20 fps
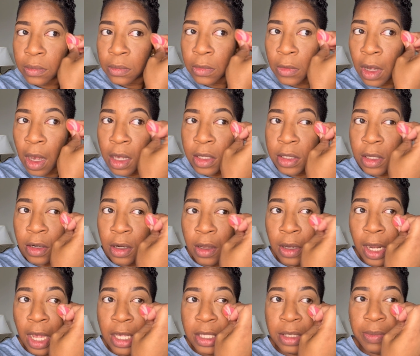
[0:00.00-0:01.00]
I also don't
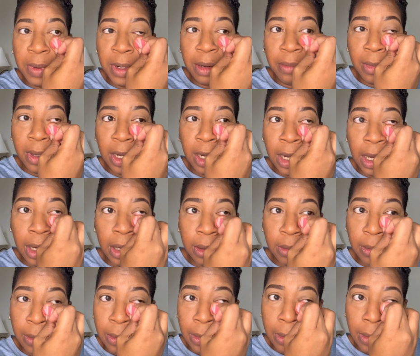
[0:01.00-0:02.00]
like spending money
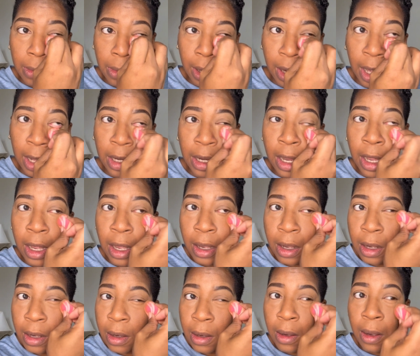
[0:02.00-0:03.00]
like that
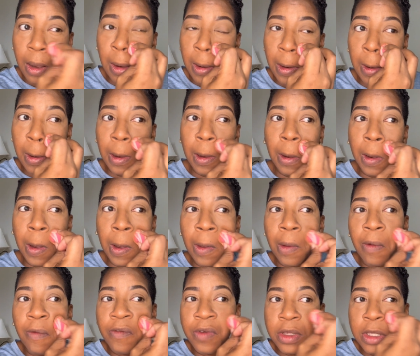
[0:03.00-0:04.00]

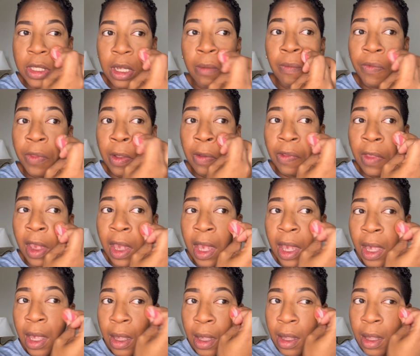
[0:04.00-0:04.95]
for something that